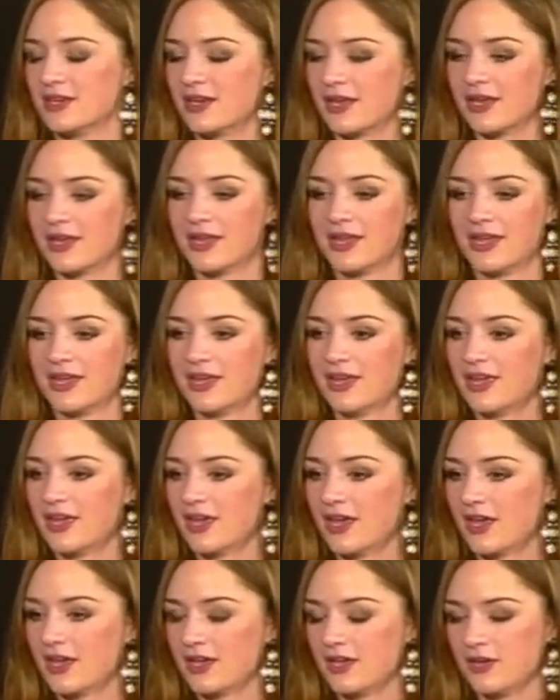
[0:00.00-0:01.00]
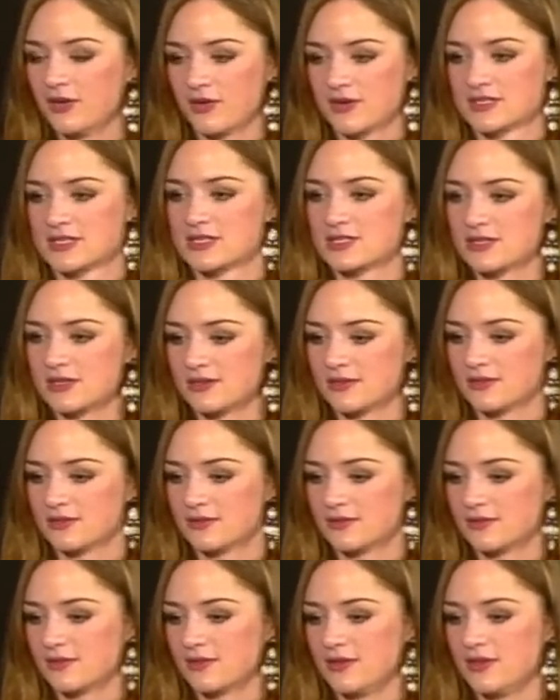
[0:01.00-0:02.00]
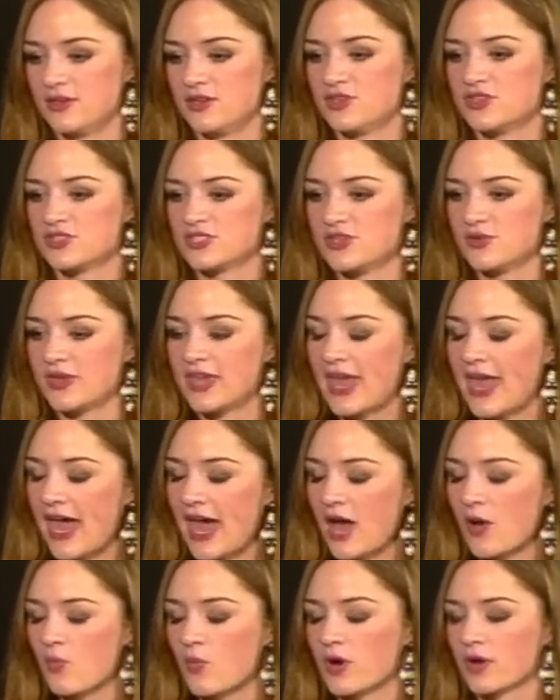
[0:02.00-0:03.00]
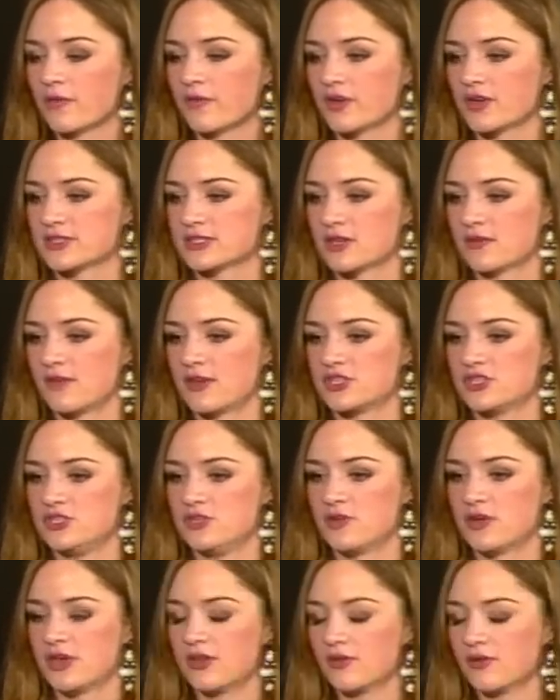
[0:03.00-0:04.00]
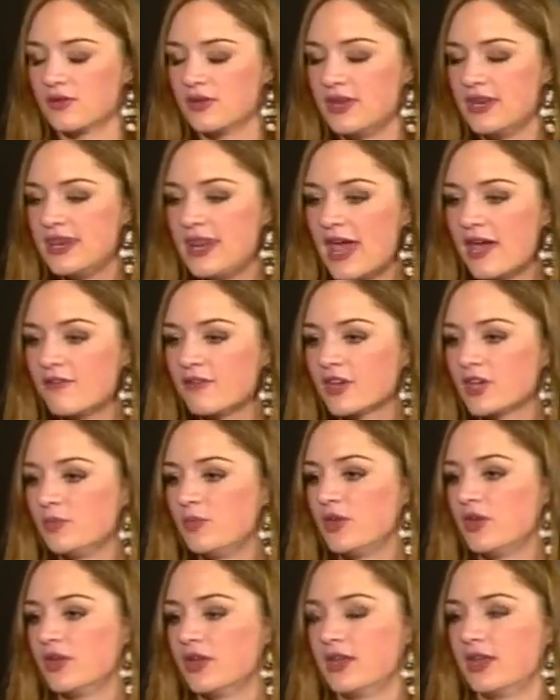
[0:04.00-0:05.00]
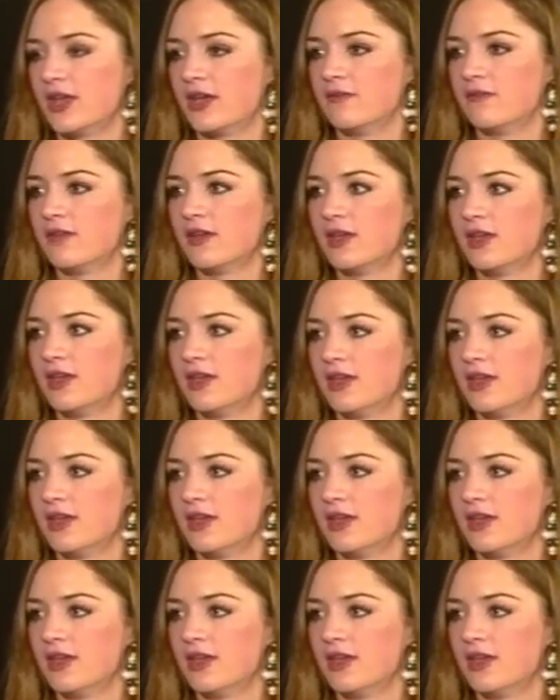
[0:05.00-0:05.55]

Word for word: And I, you know, because you just you can't work for your salvation. You, you never can be good enough.